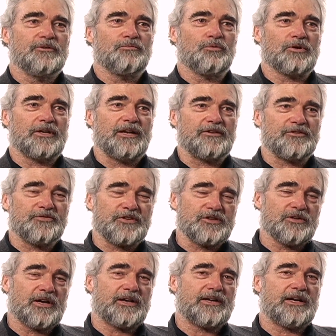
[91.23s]
We're going to have to
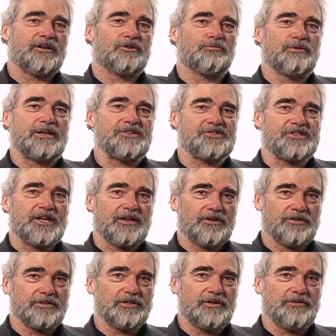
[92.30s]
figure out how to raise
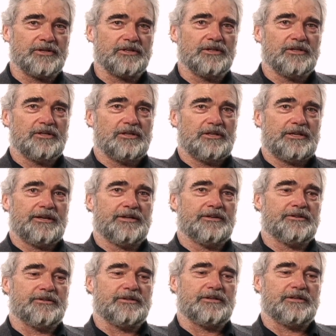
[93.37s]
standard of living
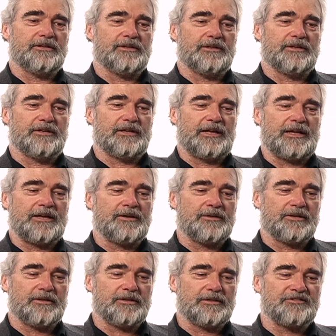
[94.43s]
in a
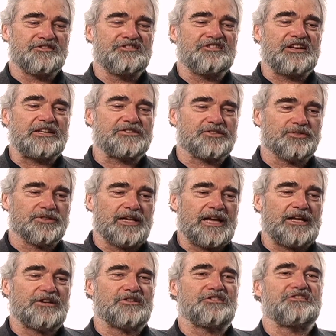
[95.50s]
gentle
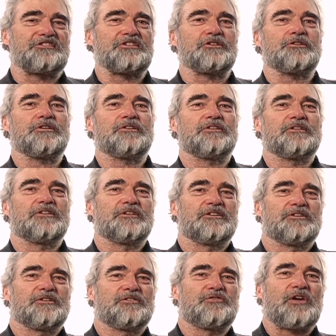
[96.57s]
energy
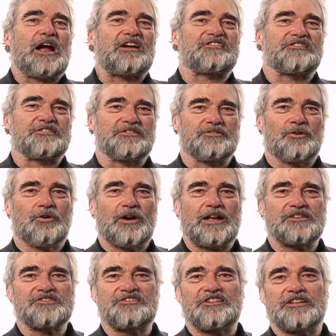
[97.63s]
fashion or
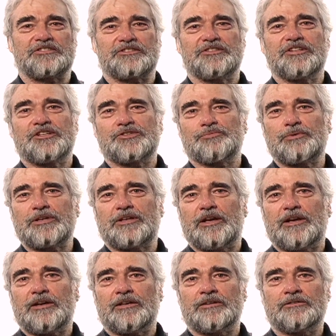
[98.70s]
as gently as we
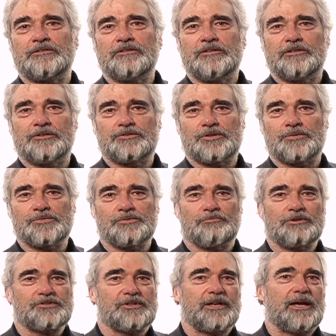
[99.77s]
can in terms of
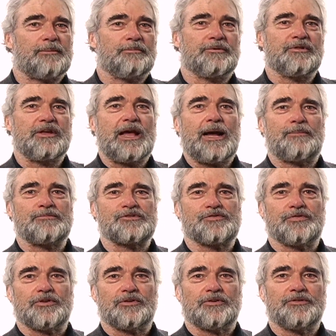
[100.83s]
what's going to happen to the
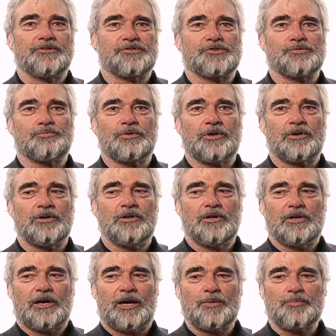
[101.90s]
atmosphere. And this is where
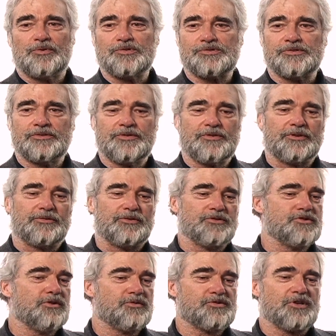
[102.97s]
I personally think
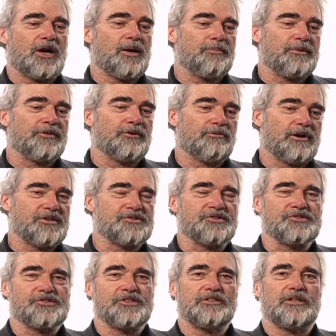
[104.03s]
there's no stopping the rising
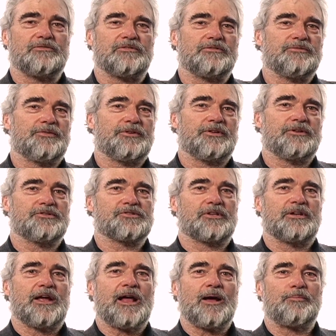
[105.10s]
sea level, that it's
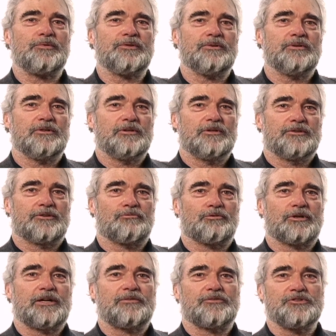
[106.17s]
going to happen, that we're
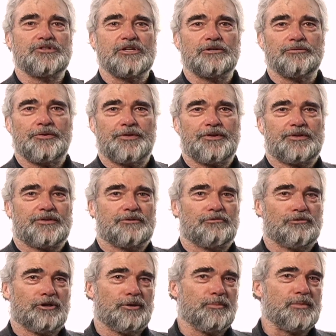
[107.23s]
going to have to deal with it, that
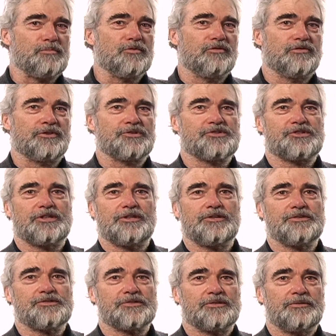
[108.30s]
we're going to be moving
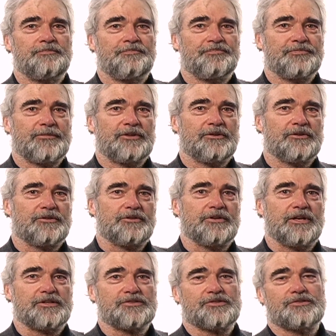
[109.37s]
cities, and that the
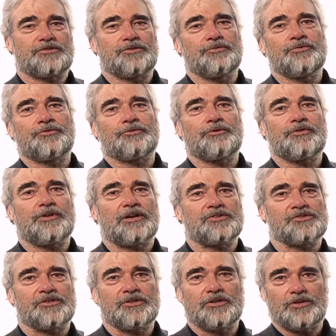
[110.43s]
next two,
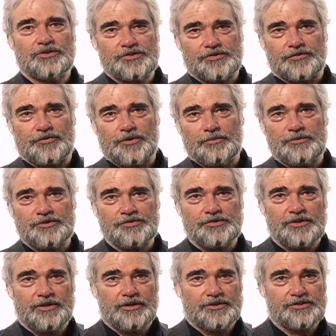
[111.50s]
3,000 years of human
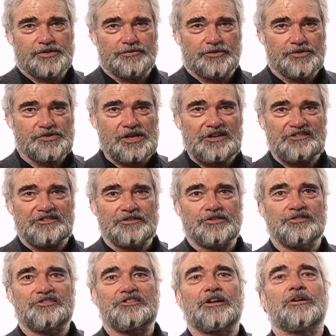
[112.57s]

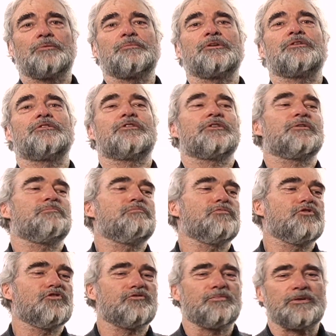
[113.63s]
civilization shall be the
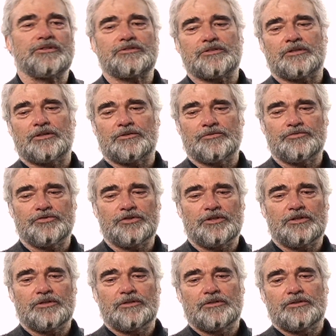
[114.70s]
movement of
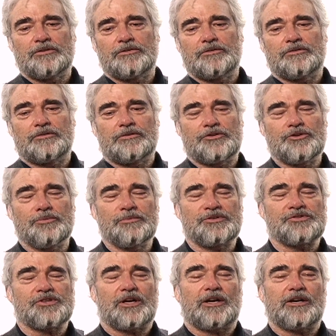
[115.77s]

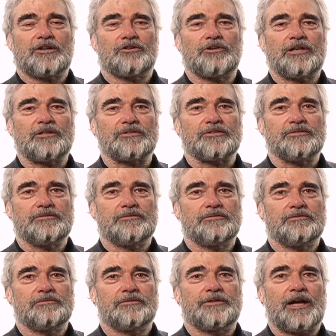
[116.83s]
humans to higher ground.
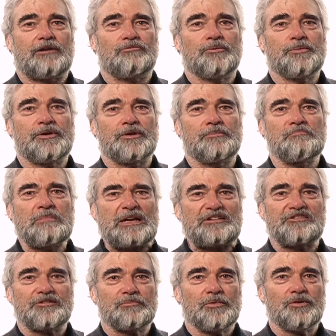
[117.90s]
That will be the
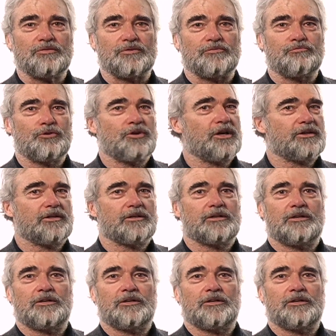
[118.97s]
major motive. We're not going to